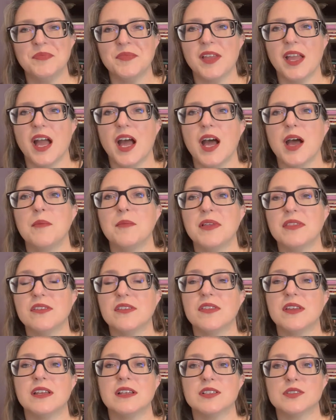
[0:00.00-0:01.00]
The
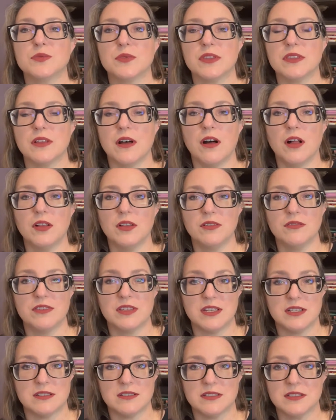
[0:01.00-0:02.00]
thing is, with all of
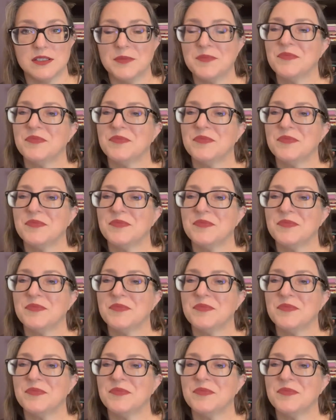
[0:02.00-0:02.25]
these,